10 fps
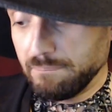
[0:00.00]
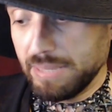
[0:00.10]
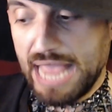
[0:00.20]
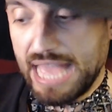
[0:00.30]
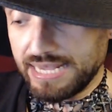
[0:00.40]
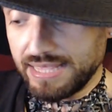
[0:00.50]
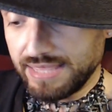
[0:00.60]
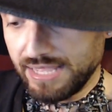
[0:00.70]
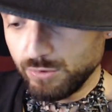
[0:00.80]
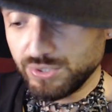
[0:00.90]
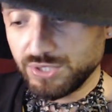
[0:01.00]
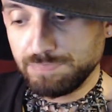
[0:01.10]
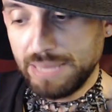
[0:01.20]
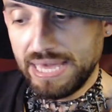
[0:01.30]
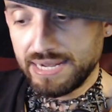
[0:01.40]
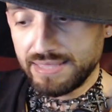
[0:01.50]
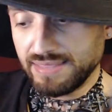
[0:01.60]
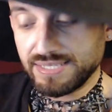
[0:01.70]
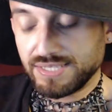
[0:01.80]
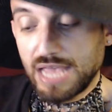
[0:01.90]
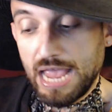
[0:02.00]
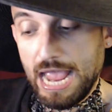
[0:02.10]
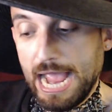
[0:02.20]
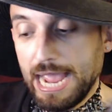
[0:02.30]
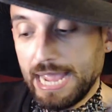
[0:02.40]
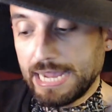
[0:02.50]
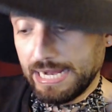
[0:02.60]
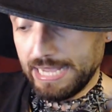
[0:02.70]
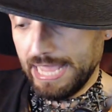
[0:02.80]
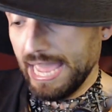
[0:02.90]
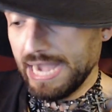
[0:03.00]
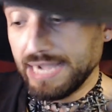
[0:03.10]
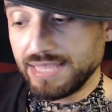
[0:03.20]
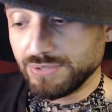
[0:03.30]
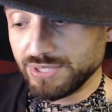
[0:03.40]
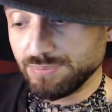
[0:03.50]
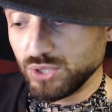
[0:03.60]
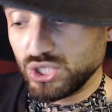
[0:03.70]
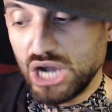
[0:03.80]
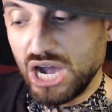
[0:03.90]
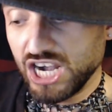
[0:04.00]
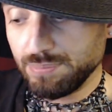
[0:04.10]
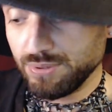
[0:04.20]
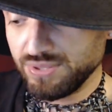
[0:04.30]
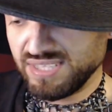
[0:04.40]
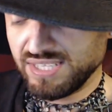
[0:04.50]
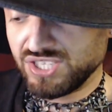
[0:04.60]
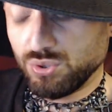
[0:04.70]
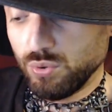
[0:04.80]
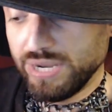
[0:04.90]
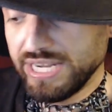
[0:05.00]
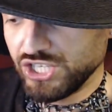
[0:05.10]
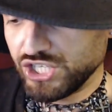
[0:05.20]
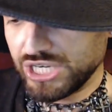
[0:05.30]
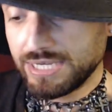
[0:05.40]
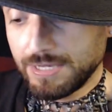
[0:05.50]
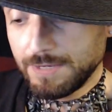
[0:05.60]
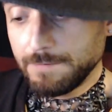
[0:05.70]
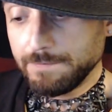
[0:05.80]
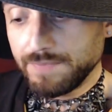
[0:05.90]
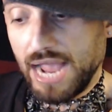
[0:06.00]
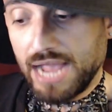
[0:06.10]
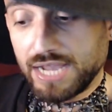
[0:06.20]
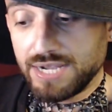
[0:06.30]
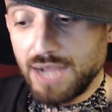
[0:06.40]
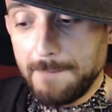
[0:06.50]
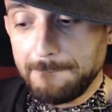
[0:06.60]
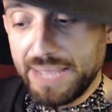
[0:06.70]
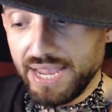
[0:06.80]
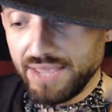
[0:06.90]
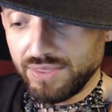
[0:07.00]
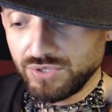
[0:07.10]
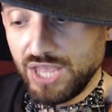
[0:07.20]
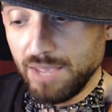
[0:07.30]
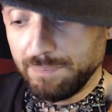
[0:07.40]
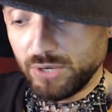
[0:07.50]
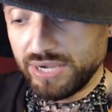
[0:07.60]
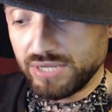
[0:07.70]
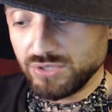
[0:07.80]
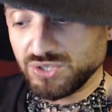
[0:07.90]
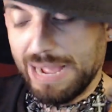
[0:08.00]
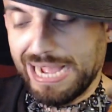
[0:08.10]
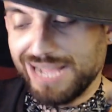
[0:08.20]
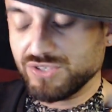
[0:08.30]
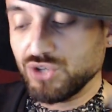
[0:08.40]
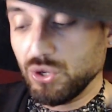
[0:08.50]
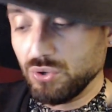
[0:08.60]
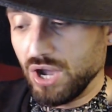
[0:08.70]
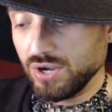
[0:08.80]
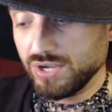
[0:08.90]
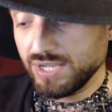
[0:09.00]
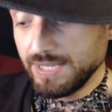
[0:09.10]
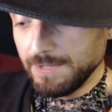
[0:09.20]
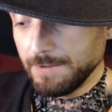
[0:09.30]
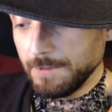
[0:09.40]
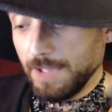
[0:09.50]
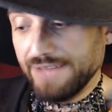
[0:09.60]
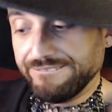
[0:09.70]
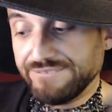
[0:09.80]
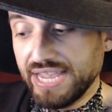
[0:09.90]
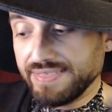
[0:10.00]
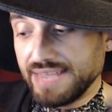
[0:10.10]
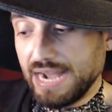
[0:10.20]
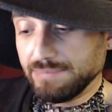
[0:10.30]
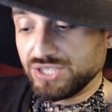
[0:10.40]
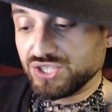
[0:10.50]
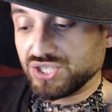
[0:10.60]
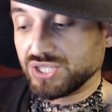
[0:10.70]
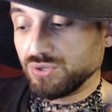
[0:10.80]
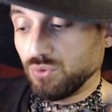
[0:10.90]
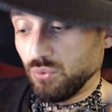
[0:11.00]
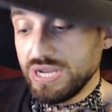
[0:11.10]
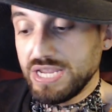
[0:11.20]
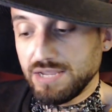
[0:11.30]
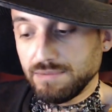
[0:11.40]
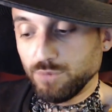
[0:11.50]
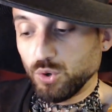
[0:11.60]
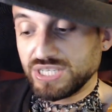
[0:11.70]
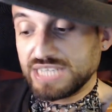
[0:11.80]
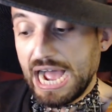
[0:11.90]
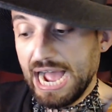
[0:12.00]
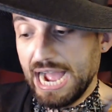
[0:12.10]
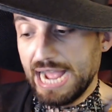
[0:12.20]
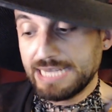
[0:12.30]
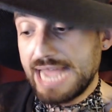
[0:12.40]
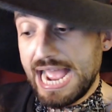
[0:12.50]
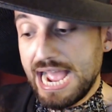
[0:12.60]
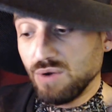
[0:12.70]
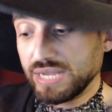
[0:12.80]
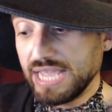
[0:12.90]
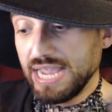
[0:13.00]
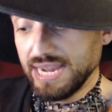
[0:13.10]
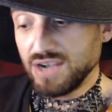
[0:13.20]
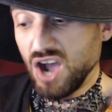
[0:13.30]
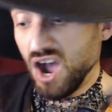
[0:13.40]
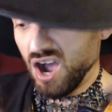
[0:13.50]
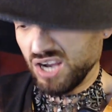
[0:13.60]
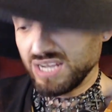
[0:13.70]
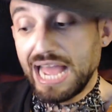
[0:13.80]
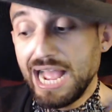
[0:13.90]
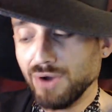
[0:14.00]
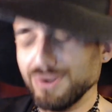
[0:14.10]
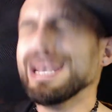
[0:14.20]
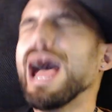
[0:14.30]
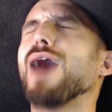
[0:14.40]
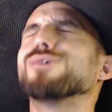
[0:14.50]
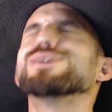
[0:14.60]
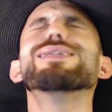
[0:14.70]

But anything was better than this agony. Anything was more tolerable than this derision. I could not bear those hypocritical smiles no longer. I fear that I must scream or die. And now again, hark, louder, louder,